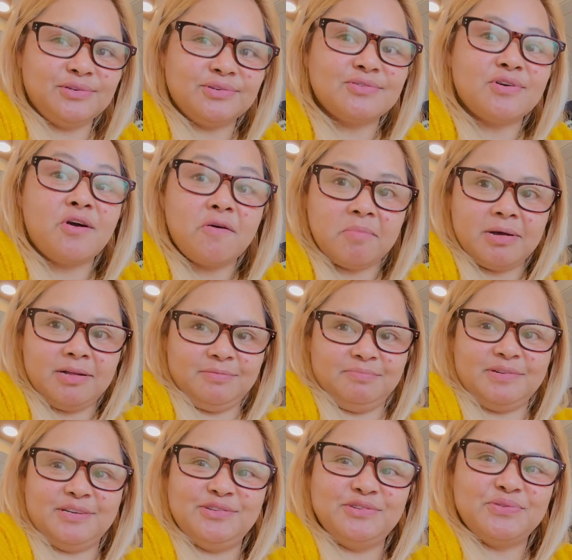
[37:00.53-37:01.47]
cobalt,
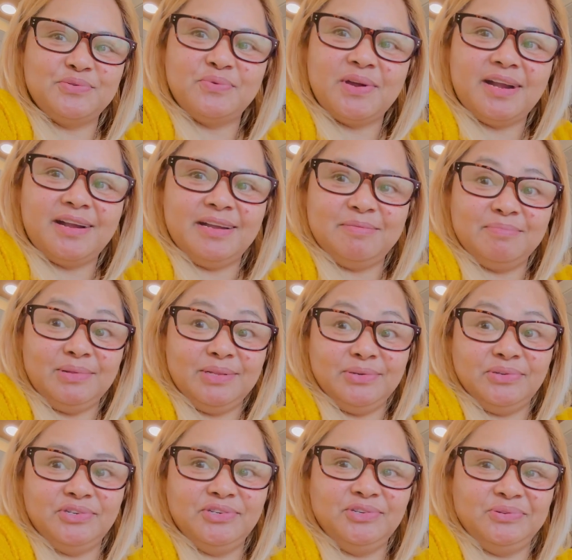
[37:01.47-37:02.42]
but you're wearing
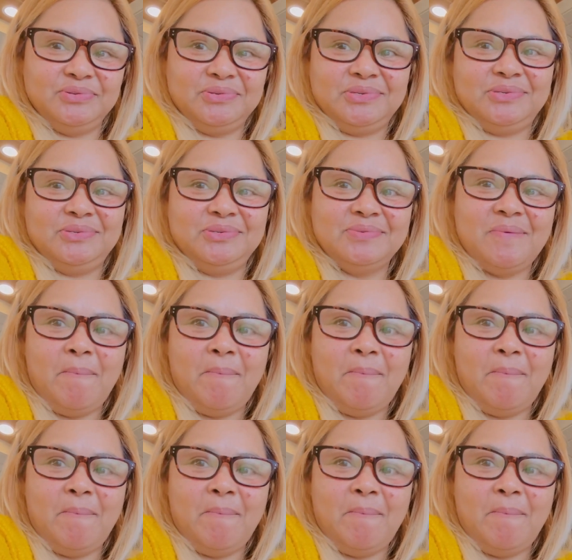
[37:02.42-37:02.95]
blue shoes.